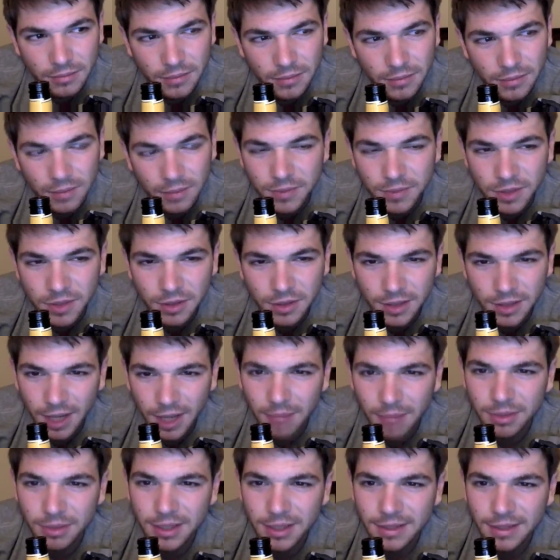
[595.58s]
Upstart
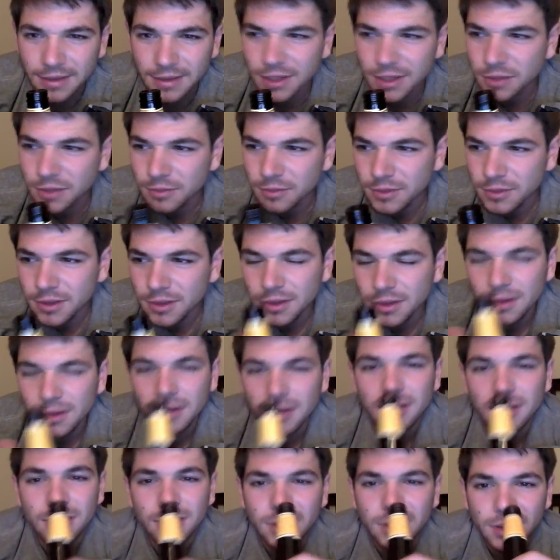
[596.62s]
Goblin, and then
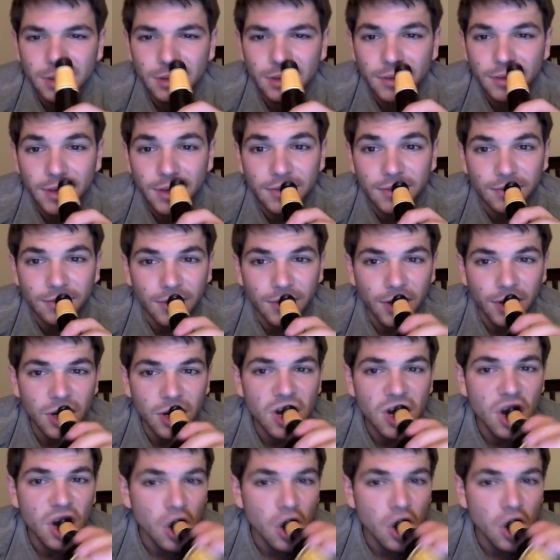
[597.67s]
that's fair.